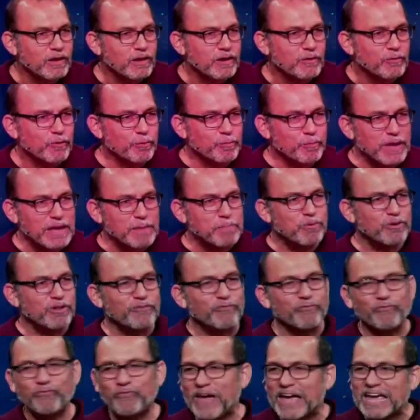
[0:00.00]
We're people of
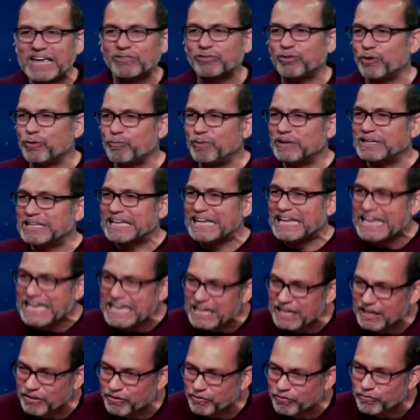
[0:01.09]
faith who
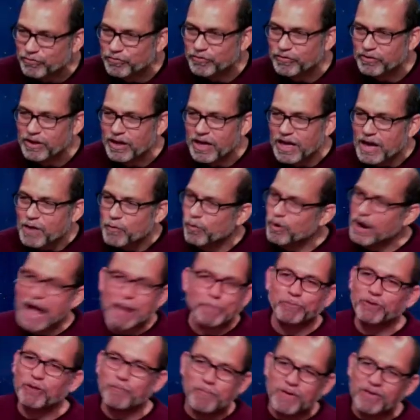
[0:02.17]
believe. We're
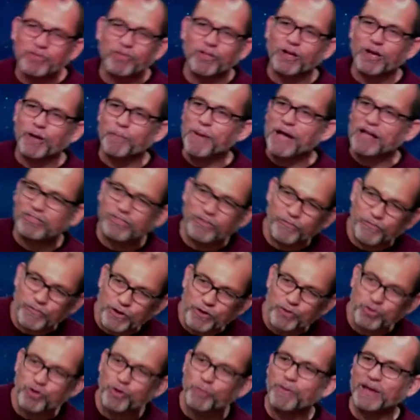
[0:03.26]
optimistic about the
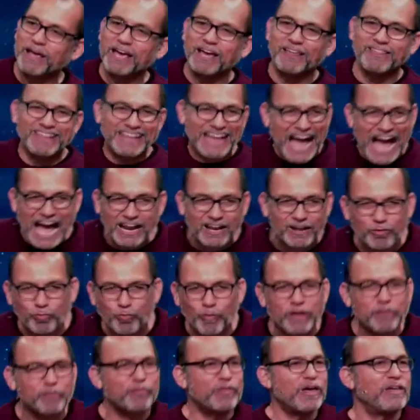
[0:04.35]
future because God is
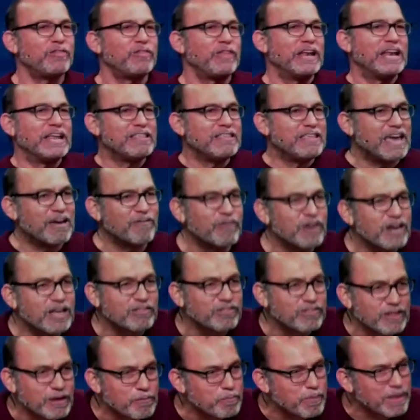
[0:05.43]
with us and He's given us
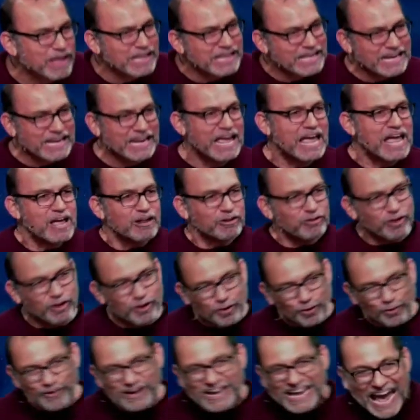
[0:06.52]
the ability to
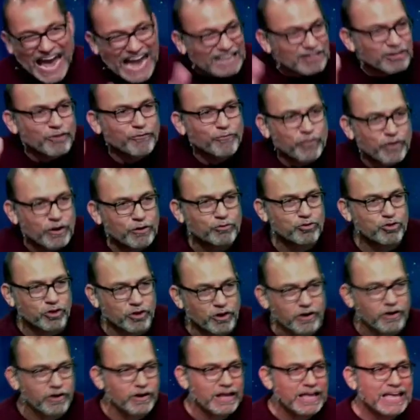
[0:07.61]
create the
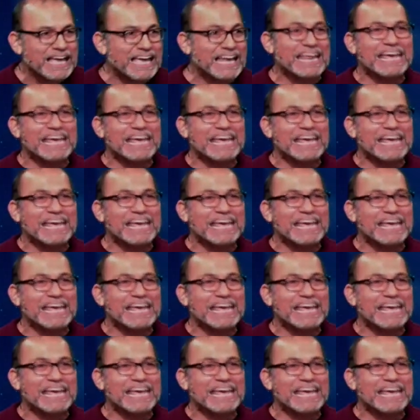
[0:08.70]
future in